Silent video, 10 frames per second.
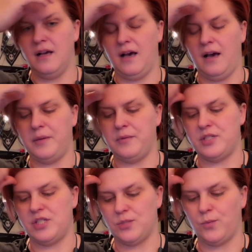It was
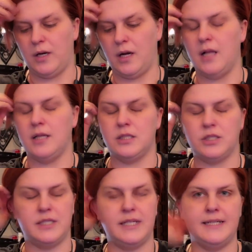just one color,
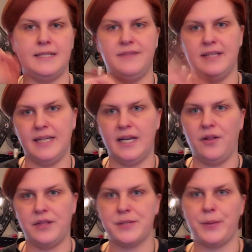just needed to fill in all
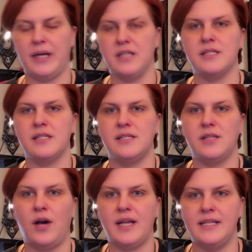the squares.
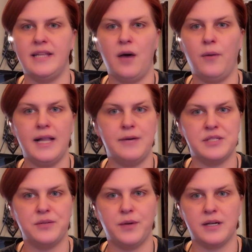So I did that while I
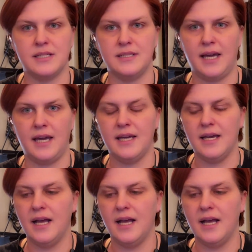was at work today.